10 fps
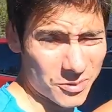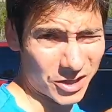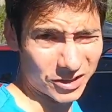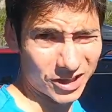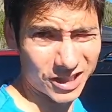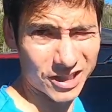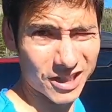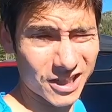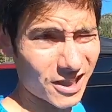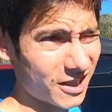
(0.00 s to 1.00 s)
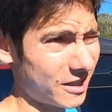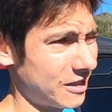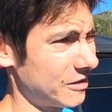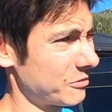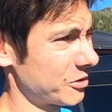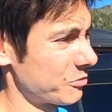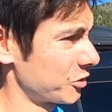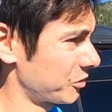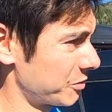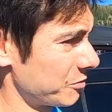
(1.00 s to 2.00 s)
Bear Lake, uh, which
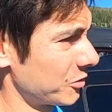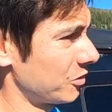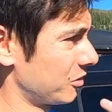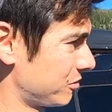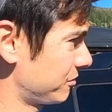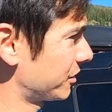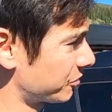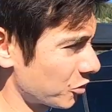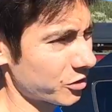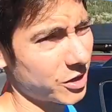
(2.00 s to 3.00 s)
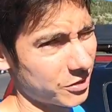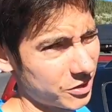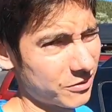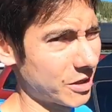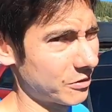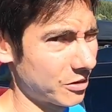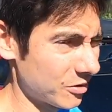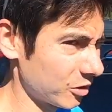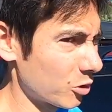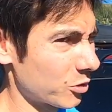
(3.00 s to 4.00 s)
most people, it's more crowded around
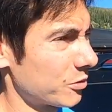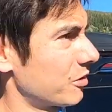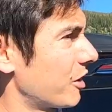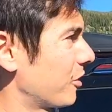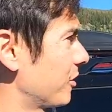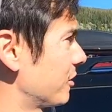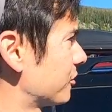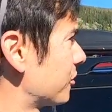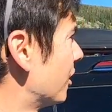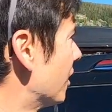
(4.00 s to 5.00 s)
the lower areas.